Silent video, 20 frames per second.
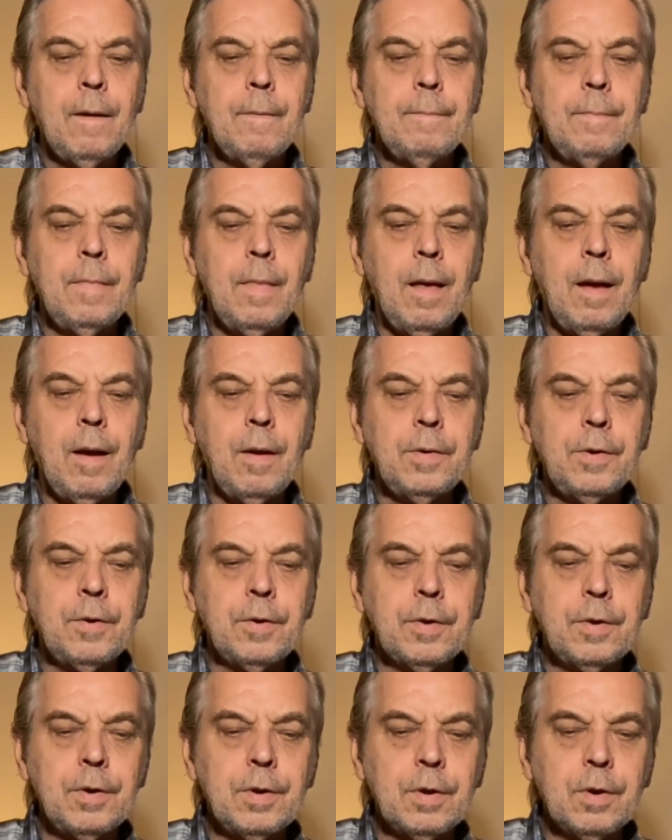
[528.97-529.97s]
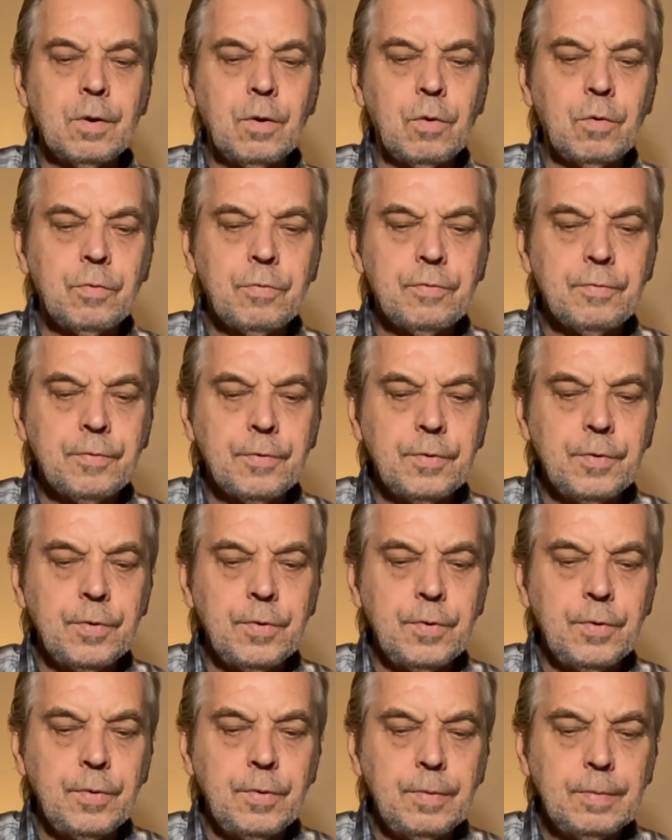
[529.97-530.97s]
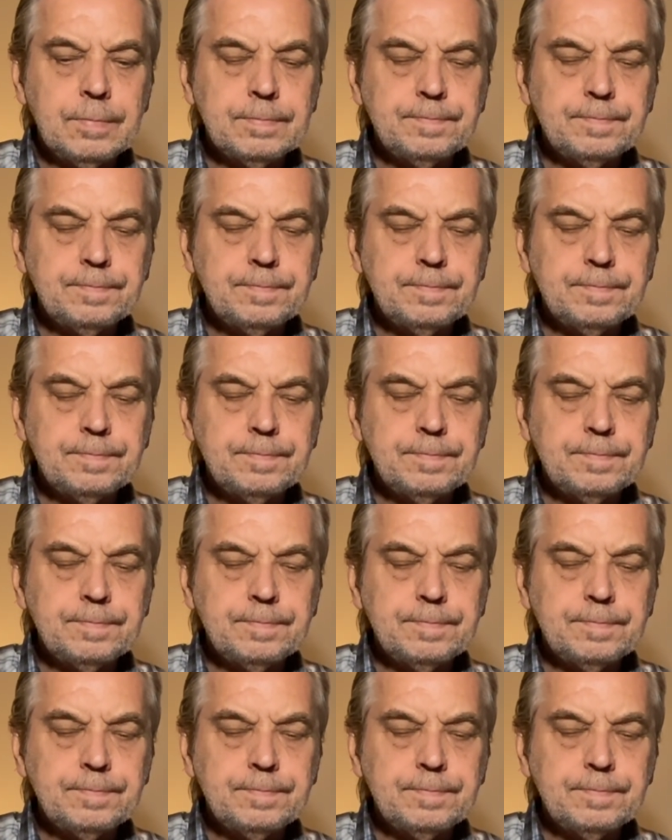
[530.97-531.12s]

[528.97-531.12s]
Now you're going to go through,